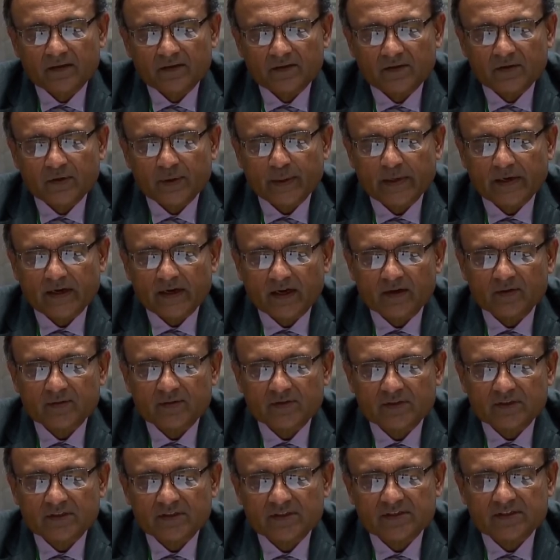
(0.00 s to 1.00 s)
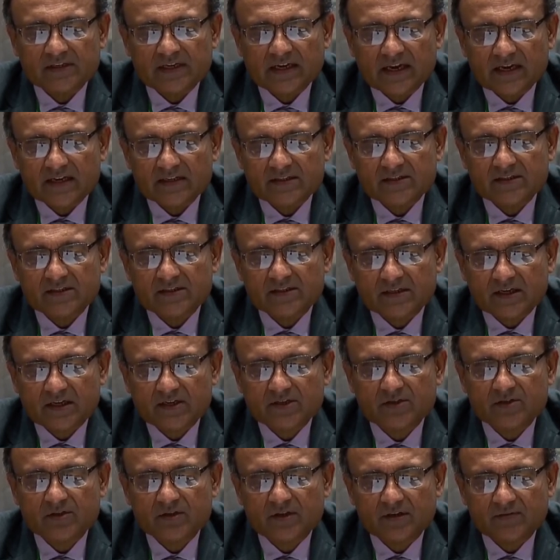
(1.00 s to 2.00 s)
During Council's last
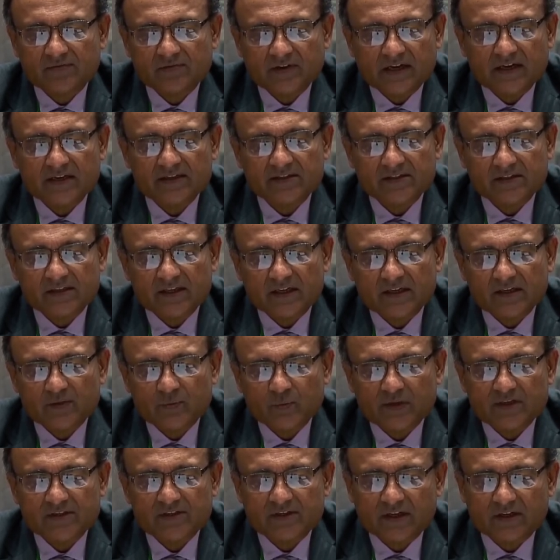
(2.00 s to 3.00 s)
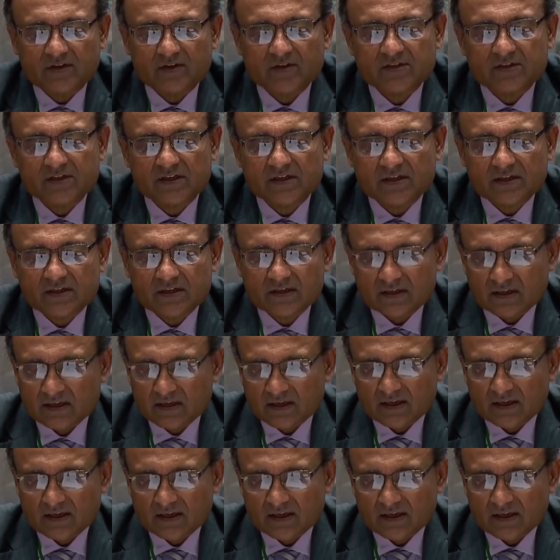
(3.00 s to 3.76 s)
discussion on Afghanistan, when Secretary General